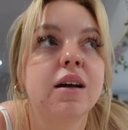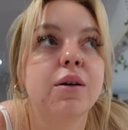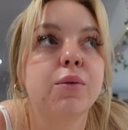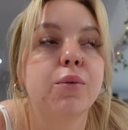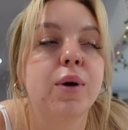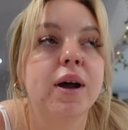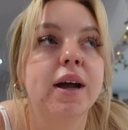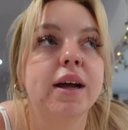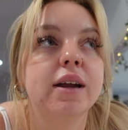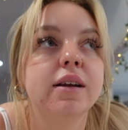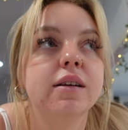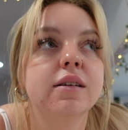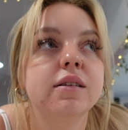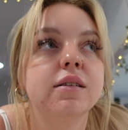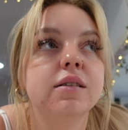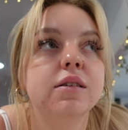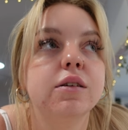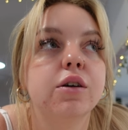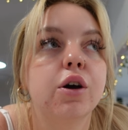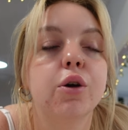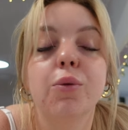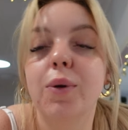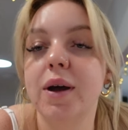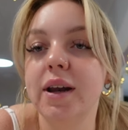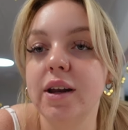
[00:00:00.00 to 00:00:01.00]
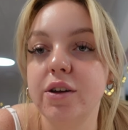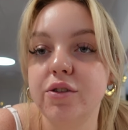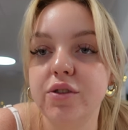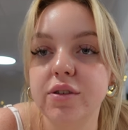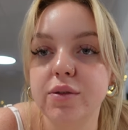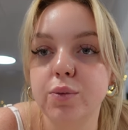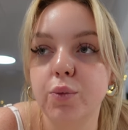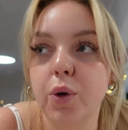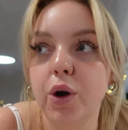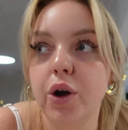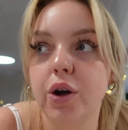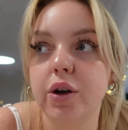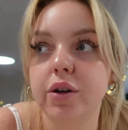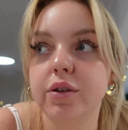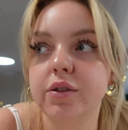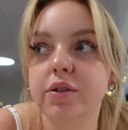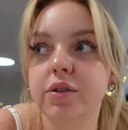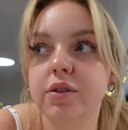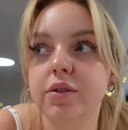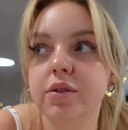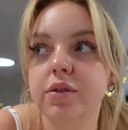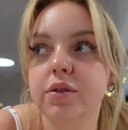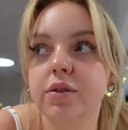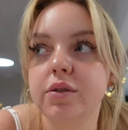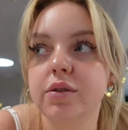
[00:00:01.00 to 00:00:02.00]
Wait, I just
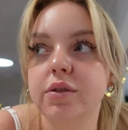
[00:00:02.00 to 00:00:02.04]
worked.